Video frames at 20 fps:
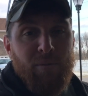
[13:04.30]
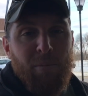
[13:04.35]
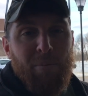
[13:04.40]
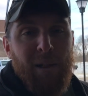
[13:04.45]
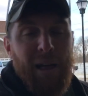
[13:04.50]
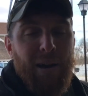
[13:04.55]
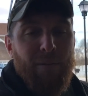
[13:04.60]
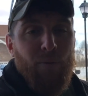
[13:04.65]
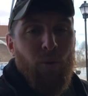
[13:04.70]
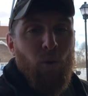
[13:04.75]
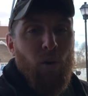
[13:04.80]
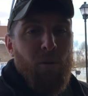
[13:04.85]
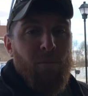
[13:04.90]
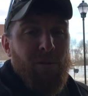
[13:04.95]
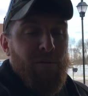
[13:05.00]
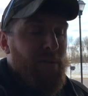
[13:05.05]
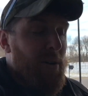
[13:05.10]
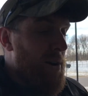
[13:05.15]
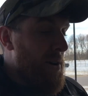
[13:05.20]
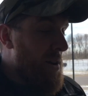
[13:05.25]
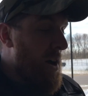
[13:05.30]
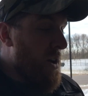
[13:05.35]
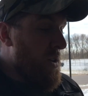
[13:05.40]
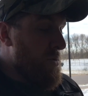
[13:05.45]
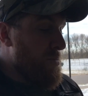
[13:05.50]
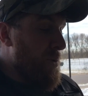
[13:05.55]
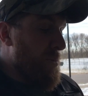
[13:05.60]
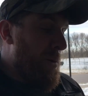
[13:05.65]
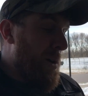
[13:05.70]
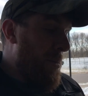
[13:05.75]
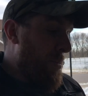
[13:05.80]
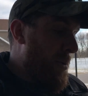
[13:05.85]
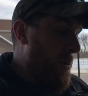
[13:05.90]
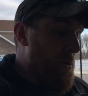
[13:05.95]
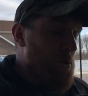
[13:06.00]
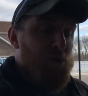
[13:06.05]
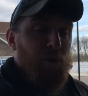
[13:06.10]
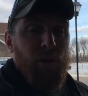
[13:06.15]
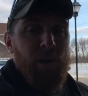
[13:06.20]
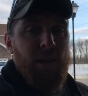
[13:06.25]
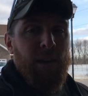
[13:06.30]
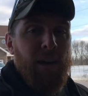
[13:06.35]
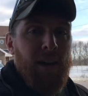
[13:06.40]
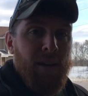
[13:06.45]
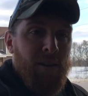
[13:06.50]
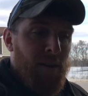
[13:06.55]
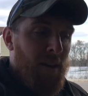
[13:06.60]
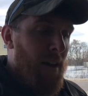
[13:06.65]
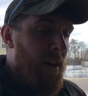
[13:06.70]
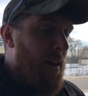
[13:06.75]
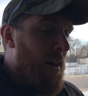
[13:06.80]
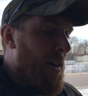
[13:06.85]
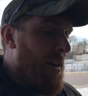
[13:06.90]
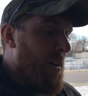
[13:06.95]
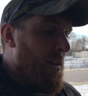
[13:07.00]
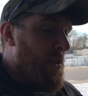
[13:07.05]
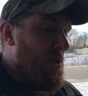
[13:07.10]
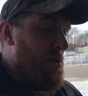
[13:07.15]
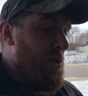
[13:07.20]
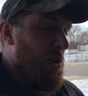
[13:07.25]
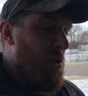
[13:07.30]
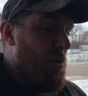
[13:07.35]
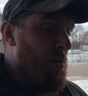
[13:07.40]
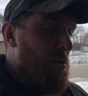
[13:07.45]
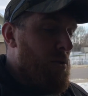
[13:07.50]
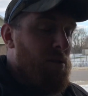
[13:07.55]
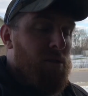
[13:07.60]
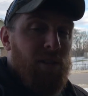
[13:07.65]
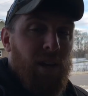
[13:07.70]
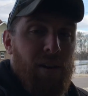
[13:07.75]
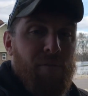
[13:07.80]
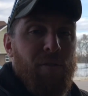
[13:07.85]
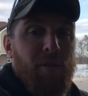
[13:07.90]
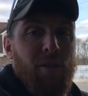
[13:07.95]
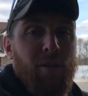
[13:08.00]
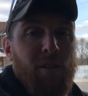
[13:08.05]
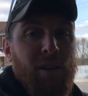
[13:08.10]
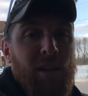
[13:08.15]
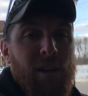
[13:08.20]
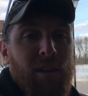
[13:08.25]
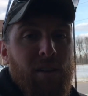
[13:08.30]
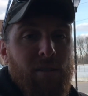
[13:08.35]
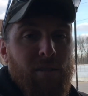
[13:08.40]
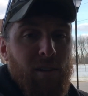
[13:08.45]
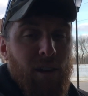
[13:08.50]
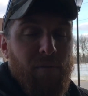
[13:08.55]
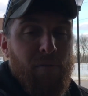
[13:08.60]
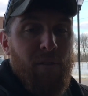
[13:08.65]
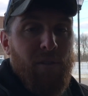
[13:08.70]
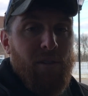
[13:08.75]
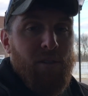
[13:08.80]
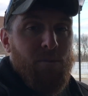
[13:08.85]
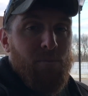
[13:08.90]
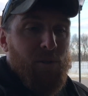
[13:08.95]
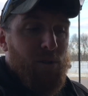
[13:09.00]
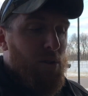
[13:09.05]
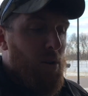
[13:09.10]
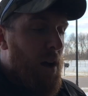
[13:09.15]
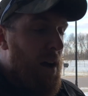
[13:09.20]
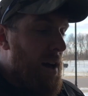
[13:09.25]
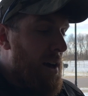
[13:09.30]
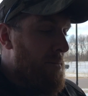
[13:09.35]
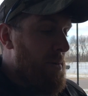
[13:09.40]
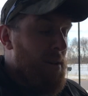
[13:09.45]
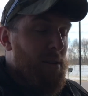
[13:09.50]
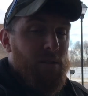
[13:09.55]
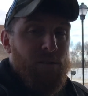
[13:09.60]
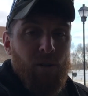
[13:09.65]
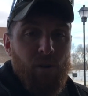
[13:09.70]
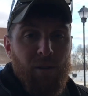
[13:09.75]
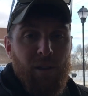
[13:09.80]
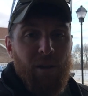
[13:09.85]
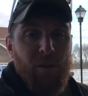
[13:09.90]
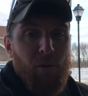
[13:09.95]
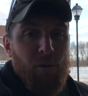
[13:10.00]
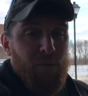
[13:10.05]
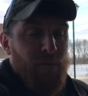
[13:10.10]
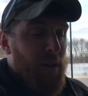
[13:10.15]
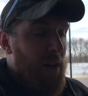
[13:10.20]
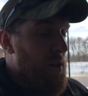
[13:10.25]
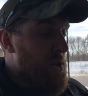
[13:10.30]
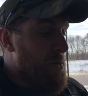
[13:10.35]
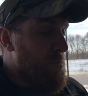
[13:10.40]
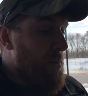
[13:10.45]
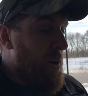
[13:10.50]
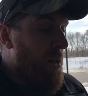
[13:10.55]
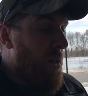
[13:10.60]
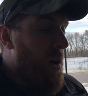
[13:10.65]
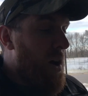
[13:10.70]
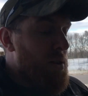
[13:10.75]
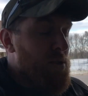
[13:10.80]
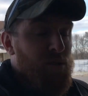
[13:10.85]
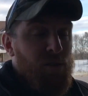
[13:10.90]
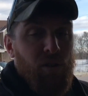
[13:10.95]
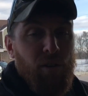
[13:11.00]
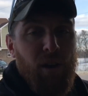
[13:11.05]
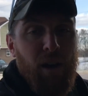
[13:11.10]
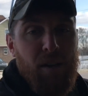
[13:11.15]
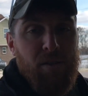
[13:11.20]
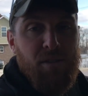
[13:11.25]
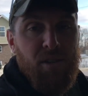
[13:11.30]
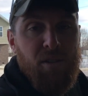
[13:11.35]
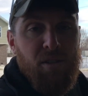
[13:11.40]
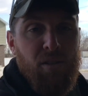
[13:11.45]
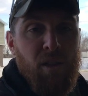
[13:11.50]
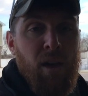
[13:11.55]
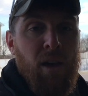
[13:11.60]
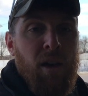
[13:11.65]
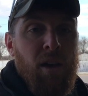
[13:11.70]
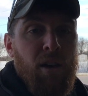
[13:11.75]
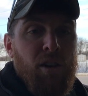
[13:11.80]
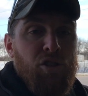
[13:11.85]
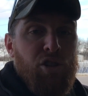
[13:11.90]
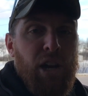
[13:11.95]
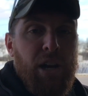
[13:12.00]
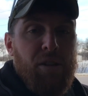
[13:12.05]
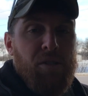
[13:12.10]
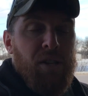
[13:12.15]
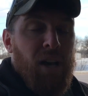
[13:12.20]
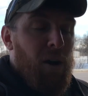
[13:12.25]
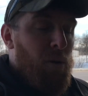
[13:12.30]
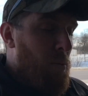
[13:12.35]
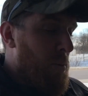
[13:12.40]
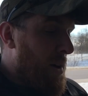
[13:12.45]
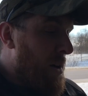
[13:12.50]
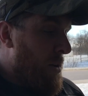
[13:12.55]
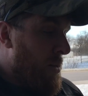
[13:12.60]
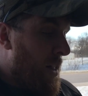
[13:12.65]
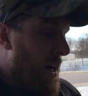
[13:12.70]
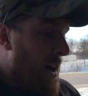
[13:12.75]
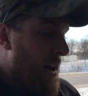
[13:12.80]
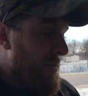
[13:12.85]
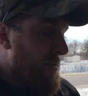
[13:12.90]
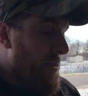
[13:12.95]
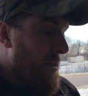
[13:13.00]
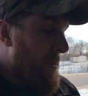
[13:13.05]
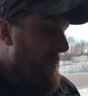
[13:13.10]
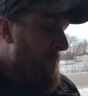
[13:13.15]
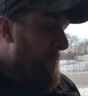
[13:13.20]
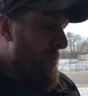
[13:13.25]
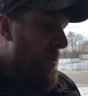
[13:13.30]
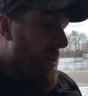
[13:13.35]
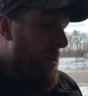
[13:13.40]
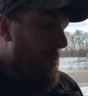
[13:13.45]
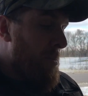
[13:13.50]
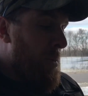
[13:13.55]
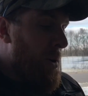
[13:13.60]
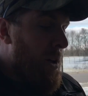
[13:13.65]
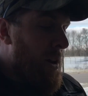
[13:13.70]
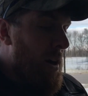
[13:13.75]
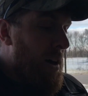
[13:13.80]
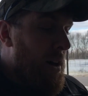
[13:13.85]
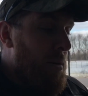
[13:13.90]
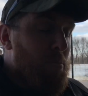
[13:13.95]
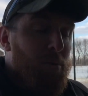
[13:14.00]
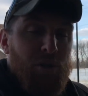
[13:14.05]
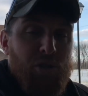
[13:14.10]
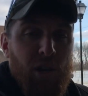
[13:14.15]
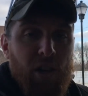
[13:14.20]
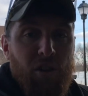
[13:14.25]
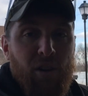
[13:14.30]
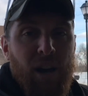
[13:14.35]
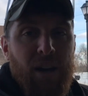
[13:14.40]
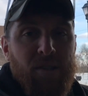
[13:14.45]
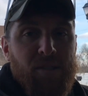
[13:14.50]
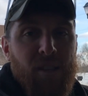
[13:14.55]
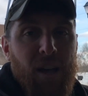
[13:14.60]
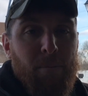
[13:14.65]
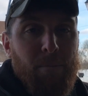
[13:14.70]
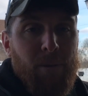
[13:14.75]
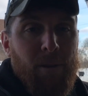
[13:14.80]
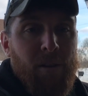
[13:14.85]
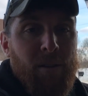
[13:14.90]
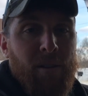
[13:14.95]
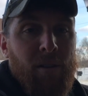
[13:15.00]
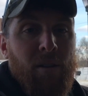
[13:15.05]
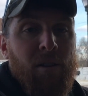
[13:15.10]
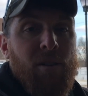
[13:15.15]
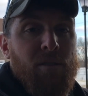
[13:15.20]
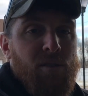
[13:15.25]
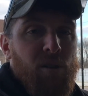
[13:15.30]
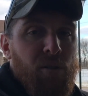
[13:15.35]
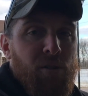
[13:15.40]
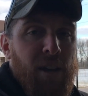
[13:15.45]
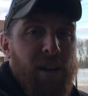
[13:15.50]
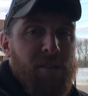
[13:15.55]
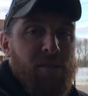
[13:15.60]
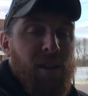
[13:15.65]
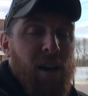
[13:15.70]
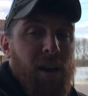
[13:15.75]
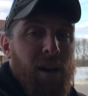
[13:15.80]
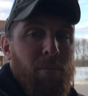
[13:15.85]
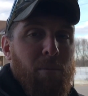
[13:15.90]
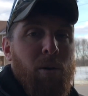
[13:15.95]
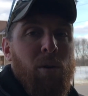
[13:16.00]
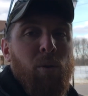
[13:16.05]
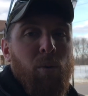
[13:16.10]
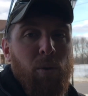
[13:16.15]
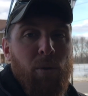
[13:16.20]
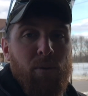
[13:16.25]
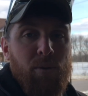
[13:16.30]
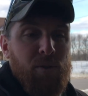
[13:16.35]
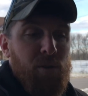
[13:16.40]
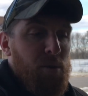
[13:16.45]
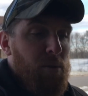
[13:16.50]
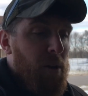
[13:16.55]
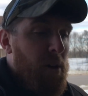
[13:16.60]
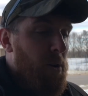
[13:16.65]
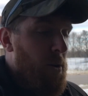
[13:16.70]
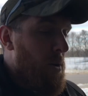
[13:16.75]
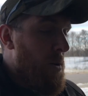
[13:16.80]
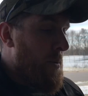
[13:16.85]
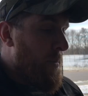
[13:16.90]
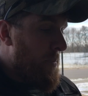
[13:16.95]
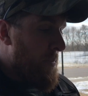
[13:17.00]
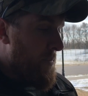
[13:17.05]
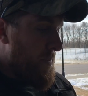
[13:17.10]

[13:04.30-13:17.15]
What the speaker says: from the platform and very knowledgeable people joining in. So definitely subscribe and turn that notification bell on so you guys can check us out when we go live. But I appreciate you guys stopping in. Until next time, we will see you later.